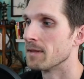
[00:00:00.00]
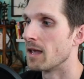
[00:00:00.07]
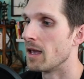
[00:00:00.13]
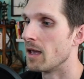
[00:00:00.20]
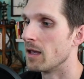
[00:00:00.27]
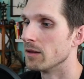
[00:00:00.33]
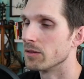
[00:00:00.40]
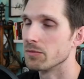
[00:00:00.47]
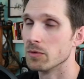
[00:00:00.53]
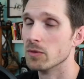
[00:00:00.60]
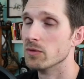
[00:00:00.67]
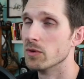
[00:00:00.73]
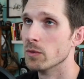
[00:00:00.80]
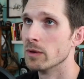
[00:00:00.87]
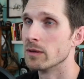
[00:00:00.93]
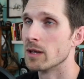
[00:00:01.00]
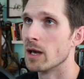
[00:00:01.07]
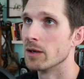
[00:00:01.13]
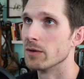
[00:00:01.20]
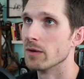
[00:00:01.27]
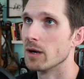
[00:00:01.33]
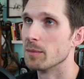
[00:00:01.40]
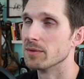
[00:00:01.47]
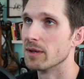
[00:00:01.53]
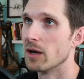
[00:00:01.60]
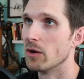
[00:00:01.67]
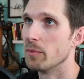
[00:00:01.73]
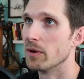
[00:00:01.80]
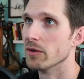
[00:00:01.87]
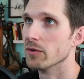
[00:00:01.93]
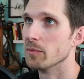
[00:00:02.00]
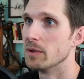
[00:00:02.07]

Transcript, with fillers: And through doing that, you're able to help other